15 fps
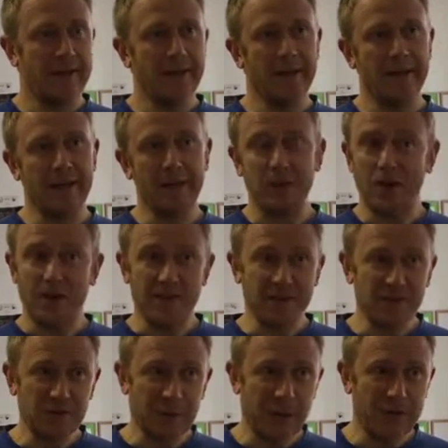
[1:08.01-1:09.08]
We've got an
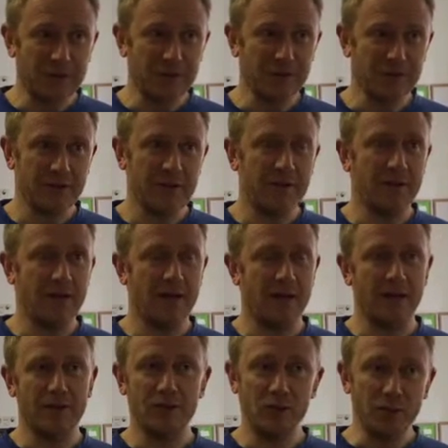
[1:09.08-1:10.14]
event space,
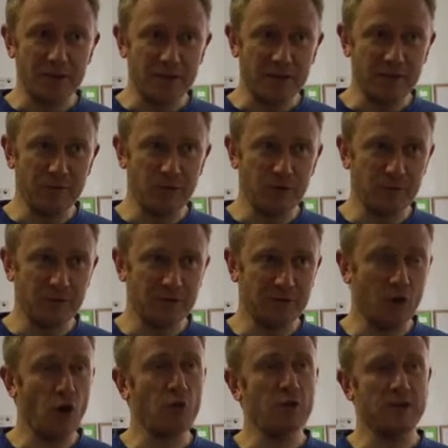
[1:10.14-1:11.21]
2 machine
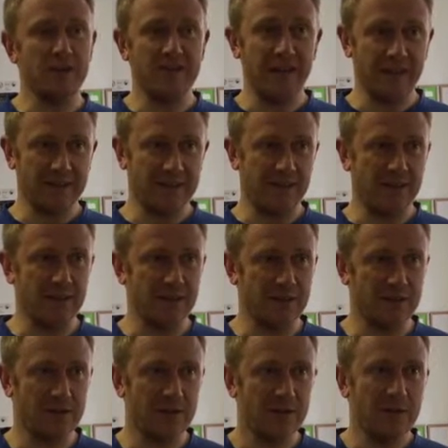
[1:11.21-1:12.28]
rooms, a whole range of
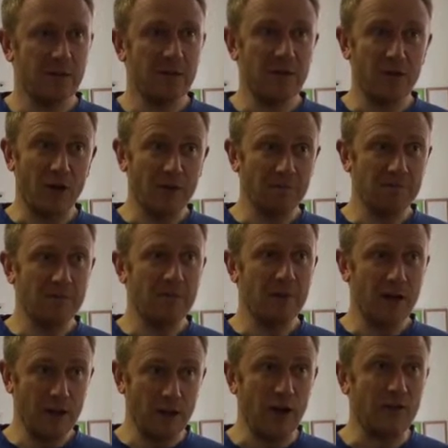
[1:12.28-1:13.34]
textiles. We've got
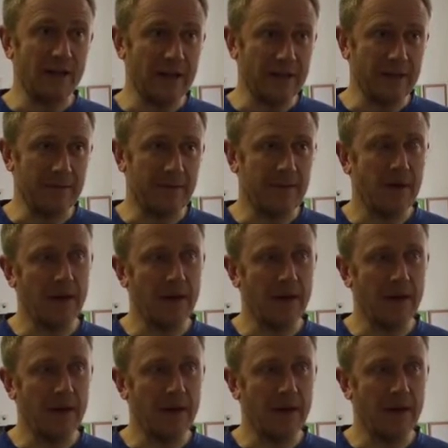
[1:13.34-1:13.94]
a lot of kit.